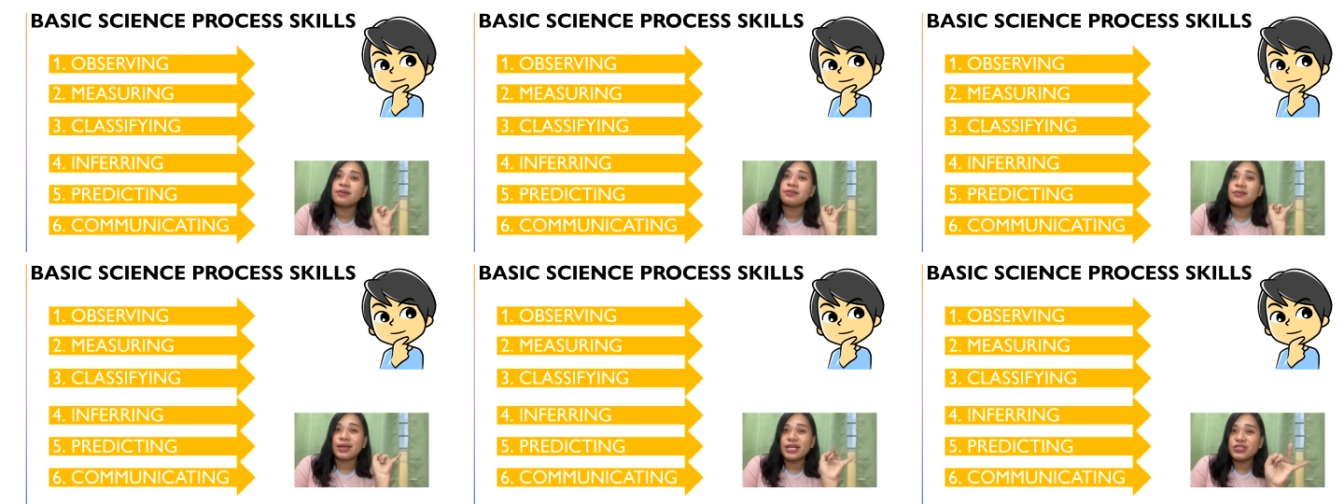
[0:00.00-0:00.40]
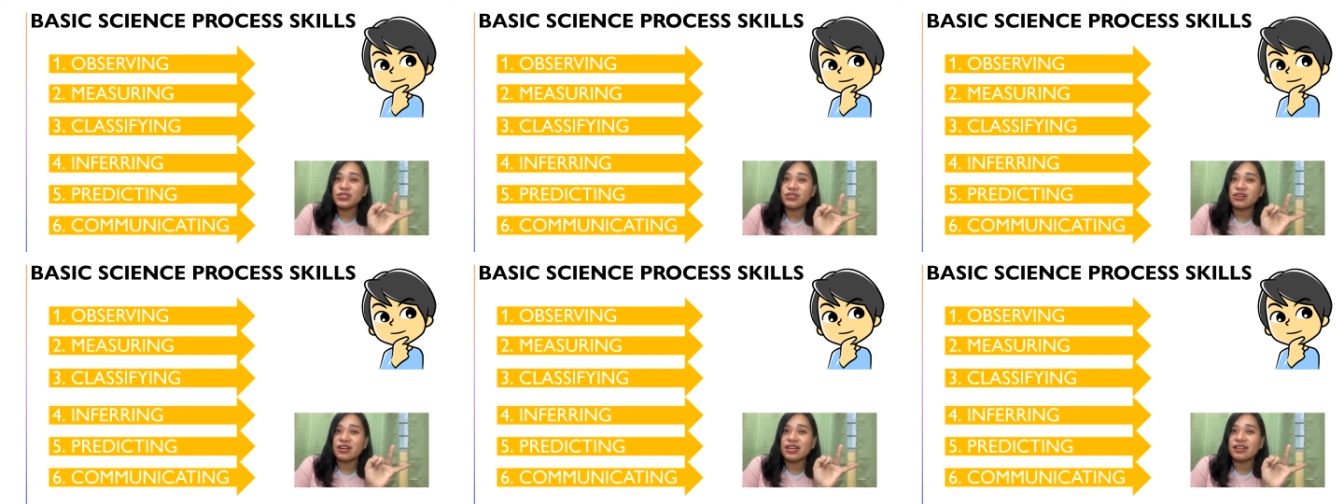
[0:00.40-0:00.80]

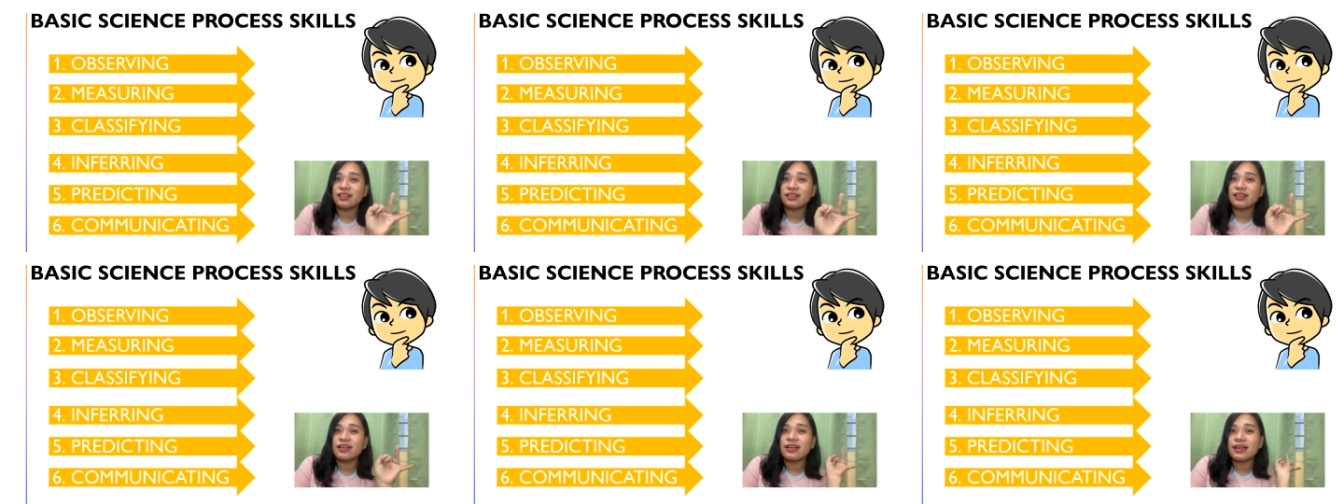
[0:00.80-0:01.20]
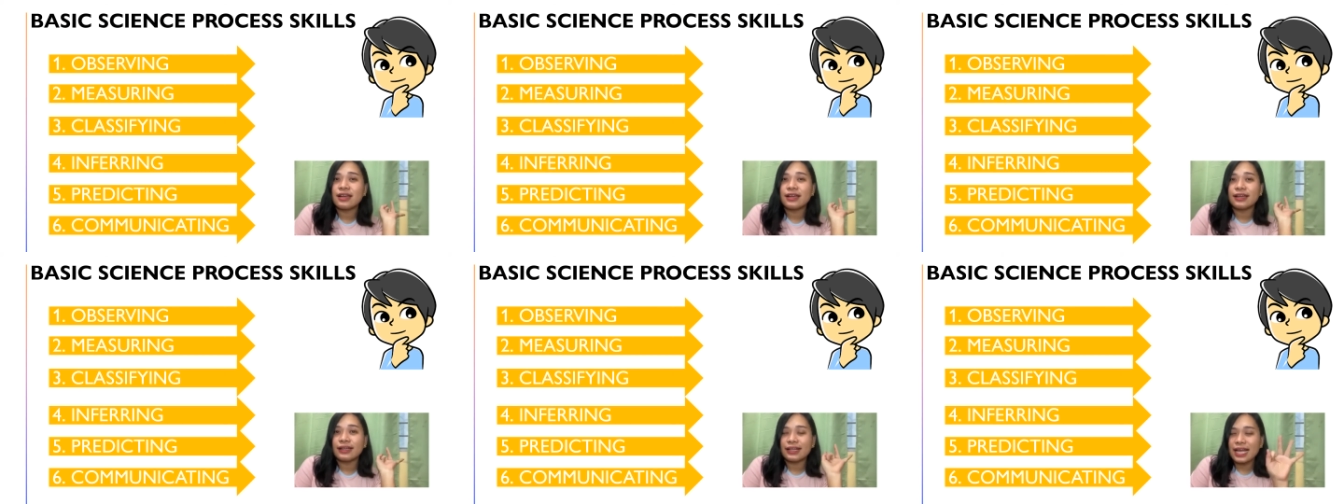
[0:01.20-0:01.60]
measuring,
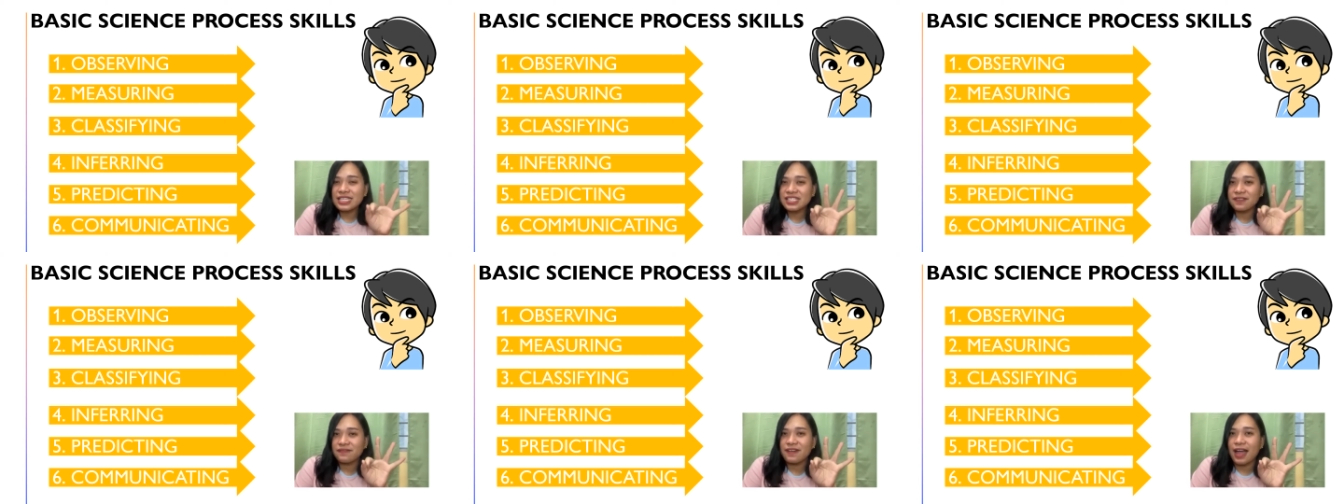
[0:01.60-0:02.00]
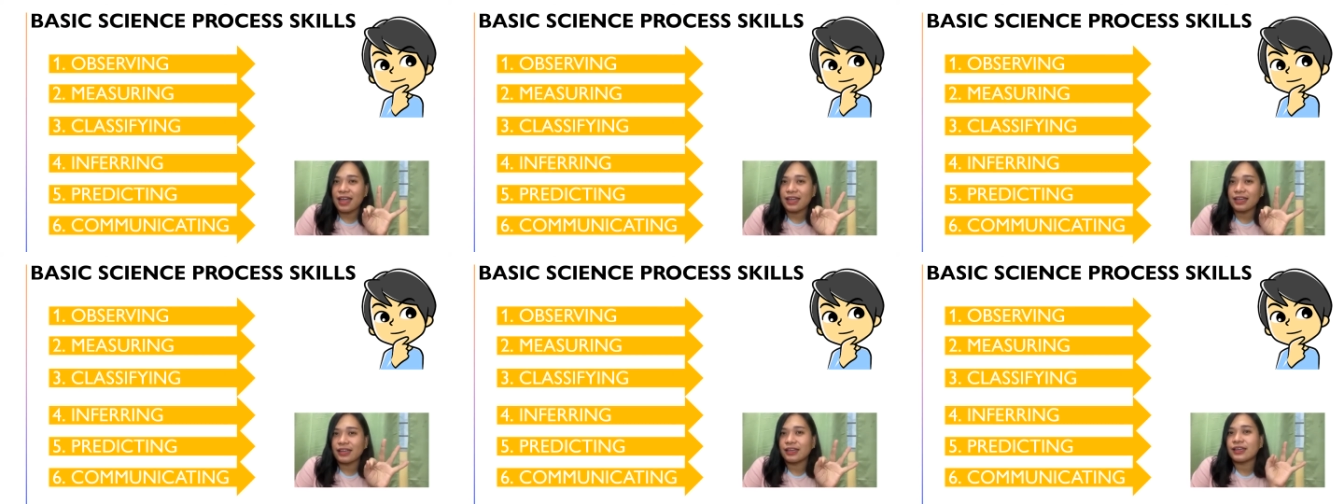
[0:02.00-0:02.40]

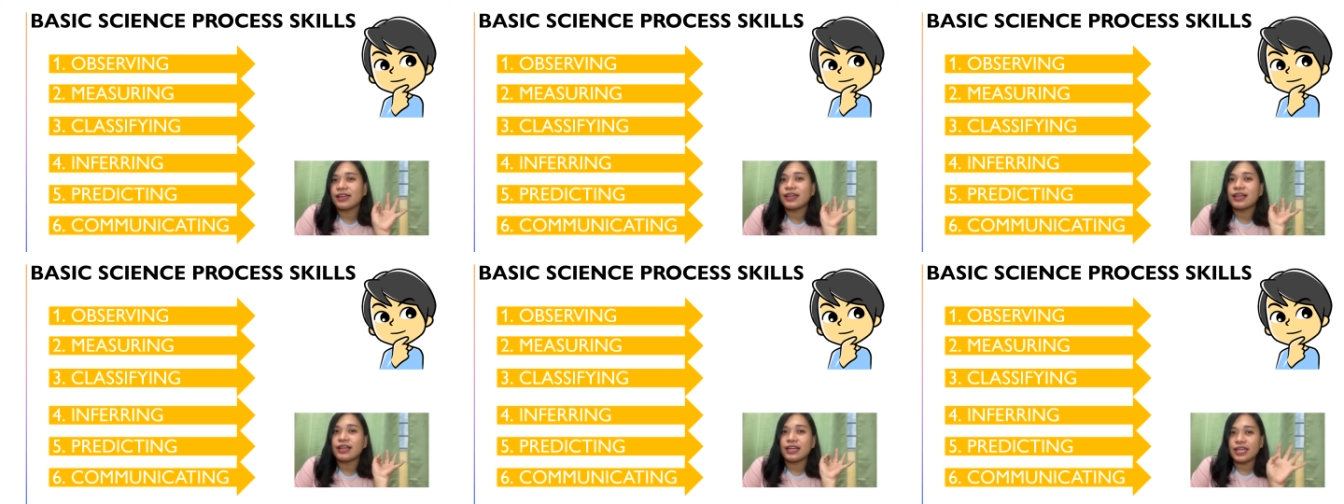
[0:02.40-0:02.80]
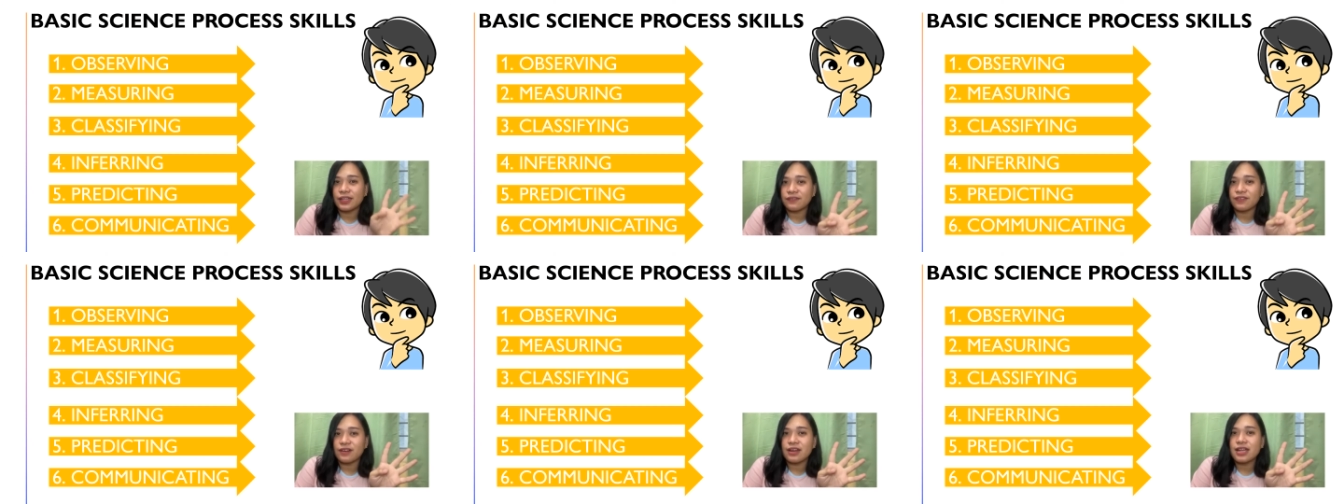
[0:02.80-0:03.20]
classifying,
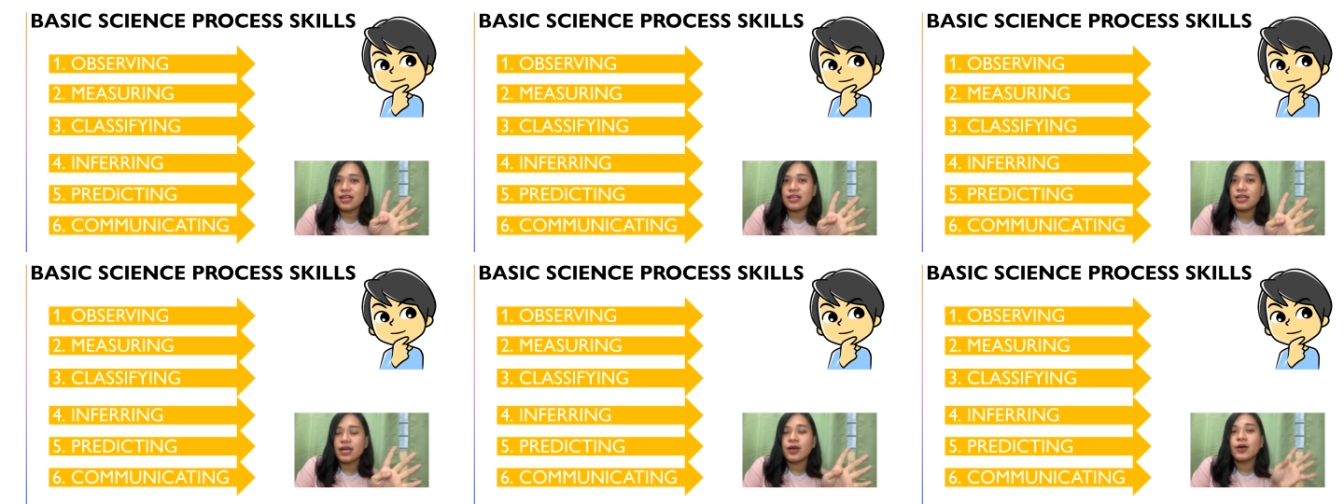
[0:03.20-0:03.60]
inferring,